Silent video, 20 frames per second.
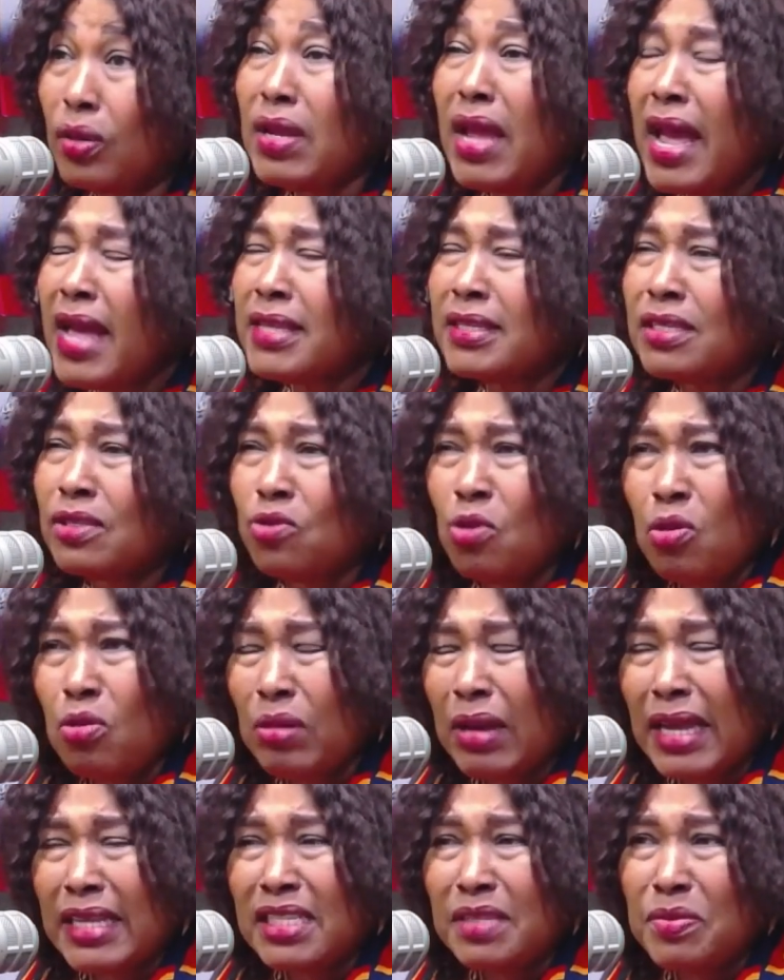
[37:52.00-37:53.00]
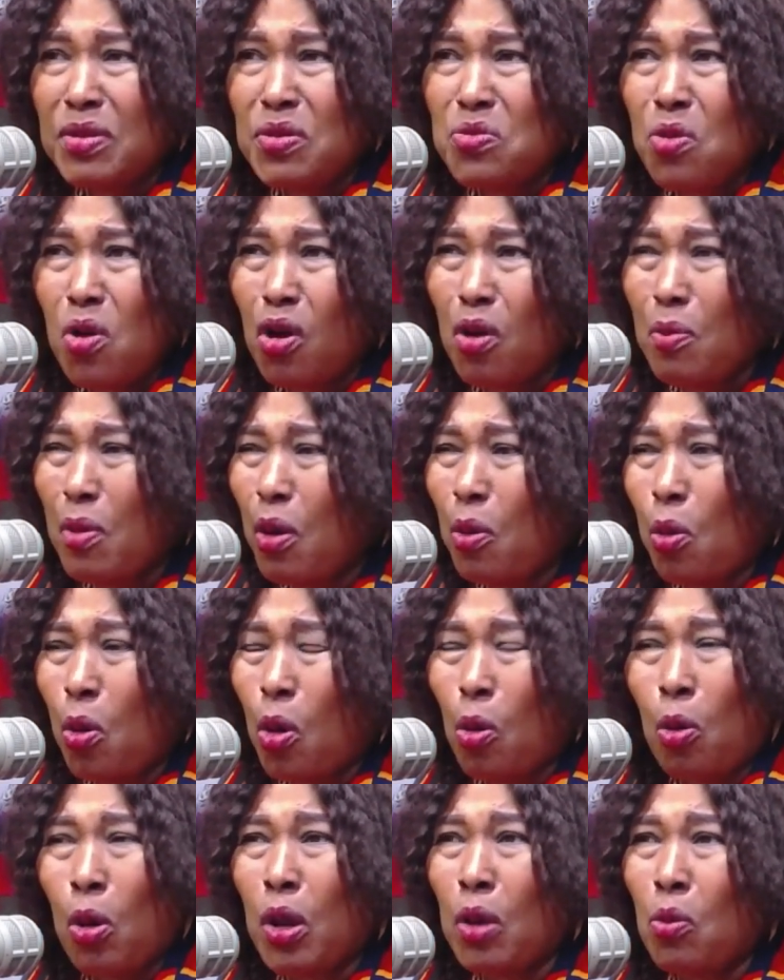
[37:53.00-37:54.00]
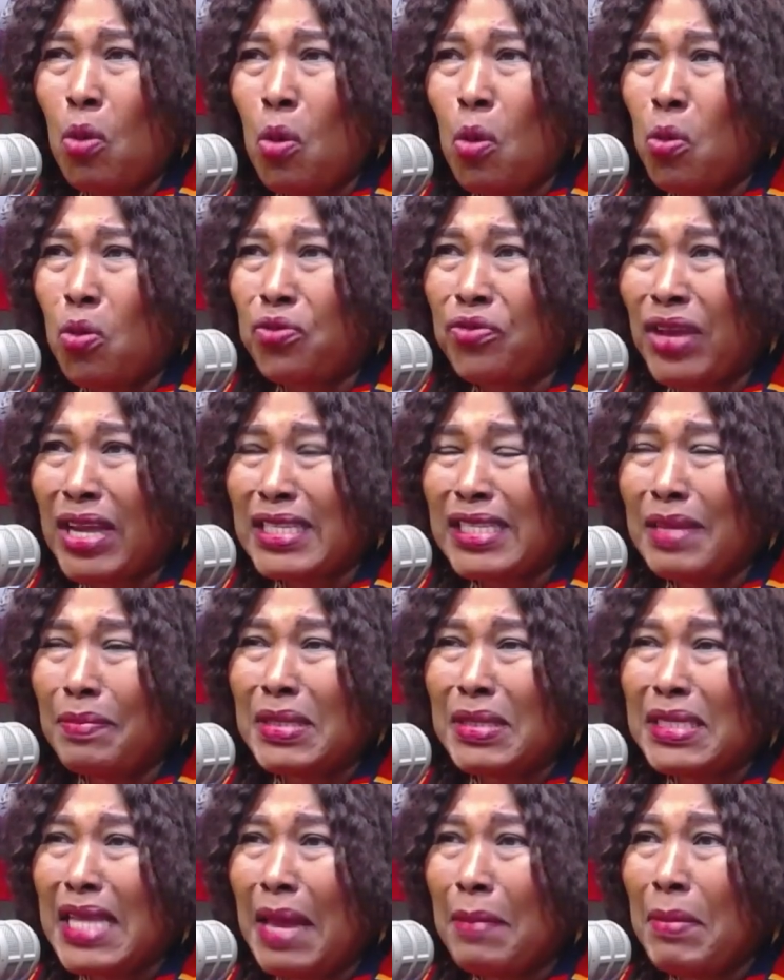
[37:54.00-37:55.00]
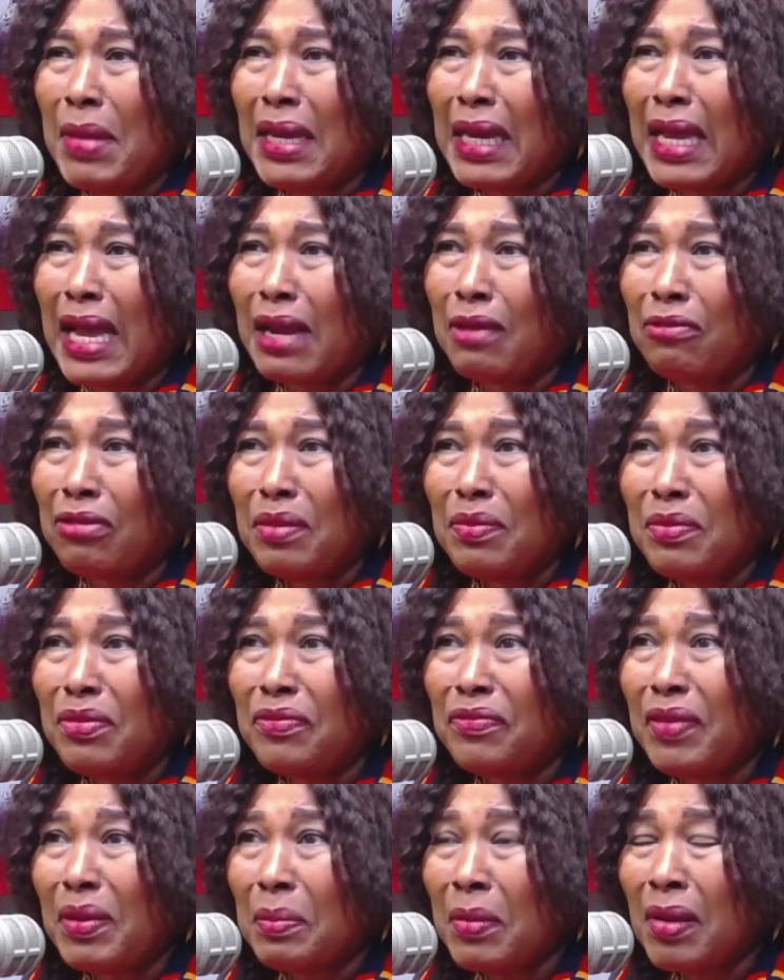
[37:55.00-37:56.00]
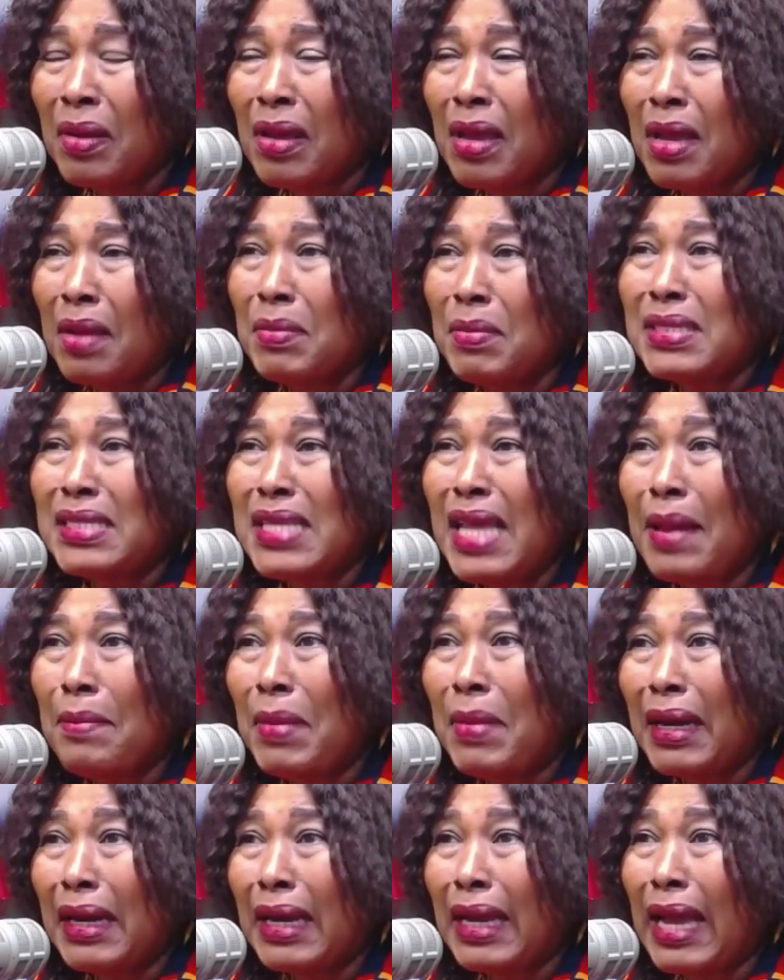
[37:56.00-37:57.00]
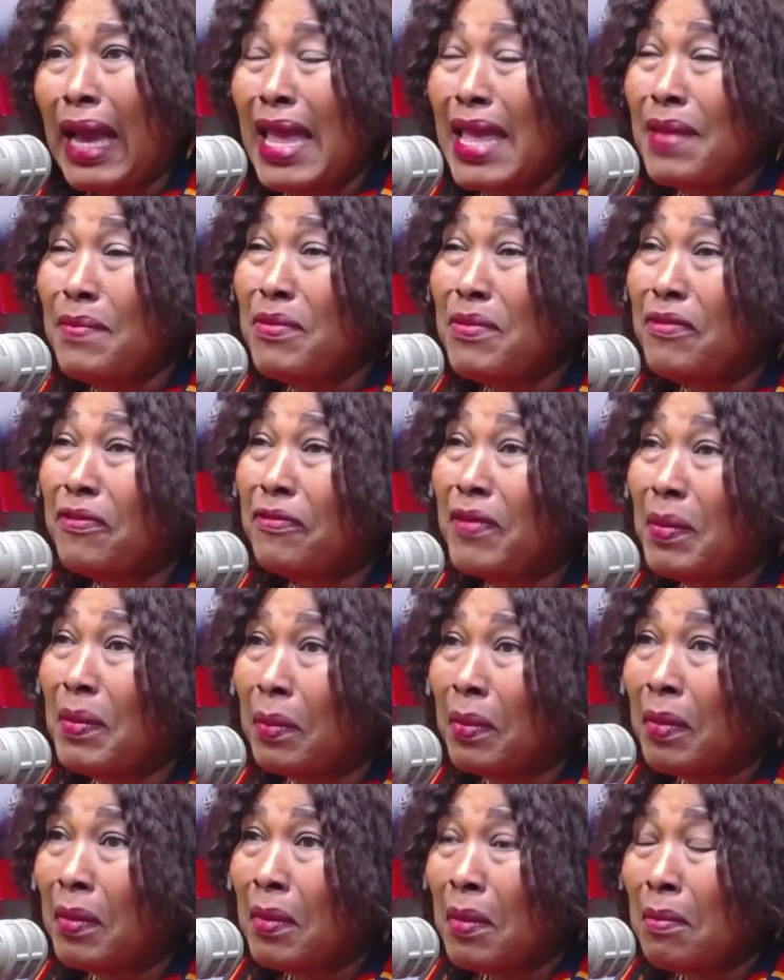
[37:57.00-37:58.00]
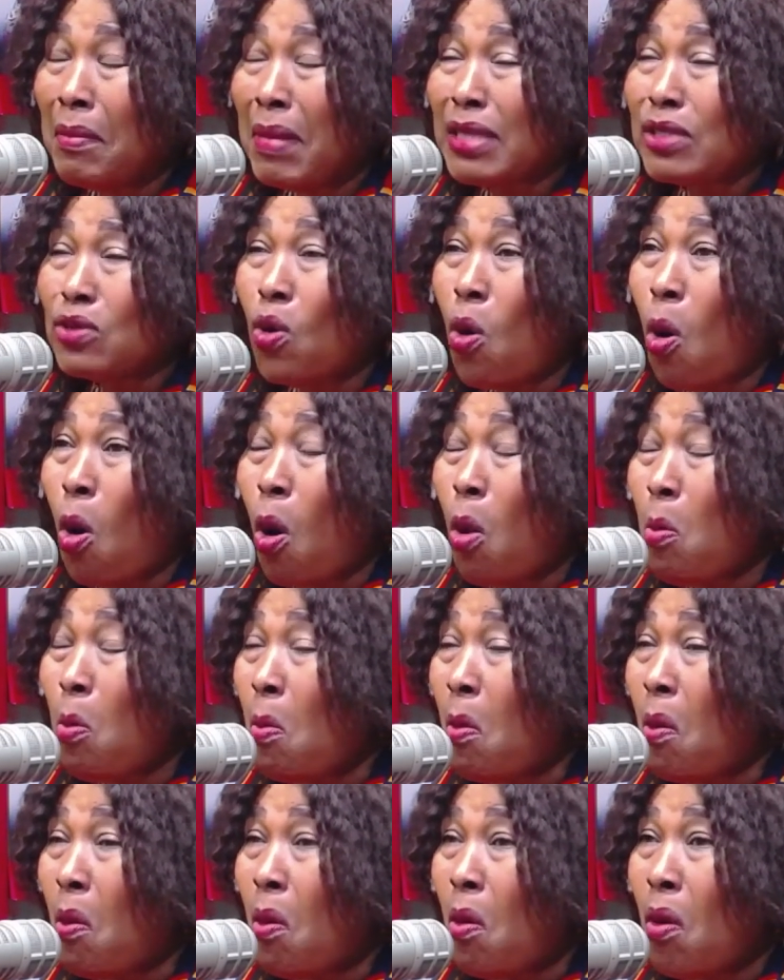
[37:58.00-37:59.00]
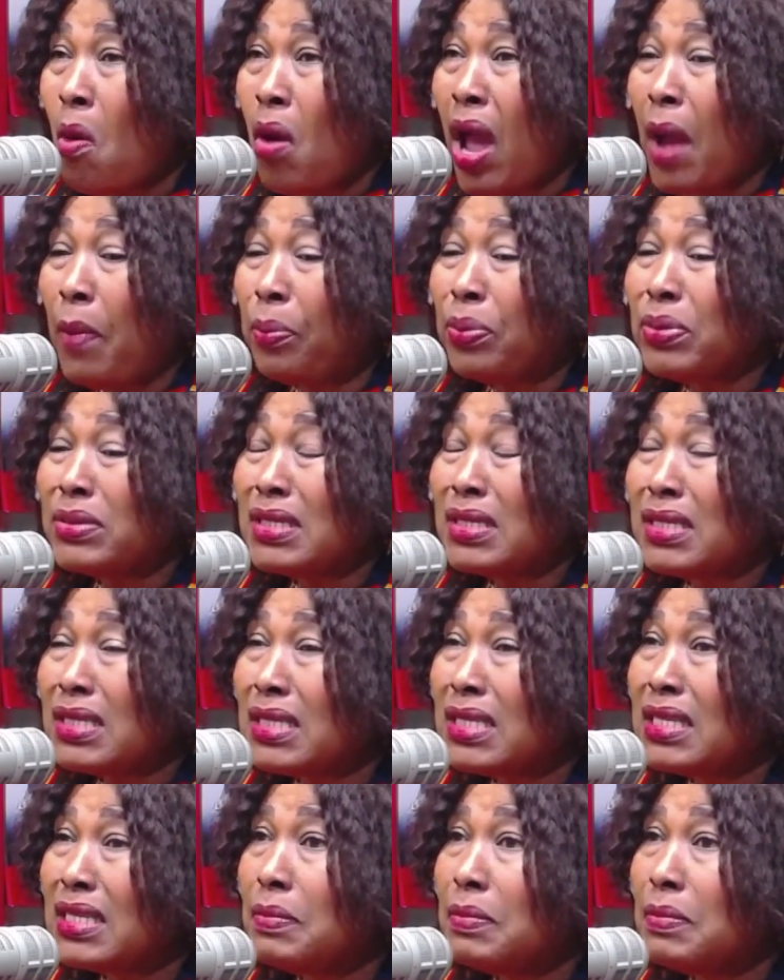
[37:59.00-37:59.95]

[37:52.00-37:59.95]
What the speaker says: Yes, don't get me wrong. Me say America could be fem. Me say America e be fem, but a put system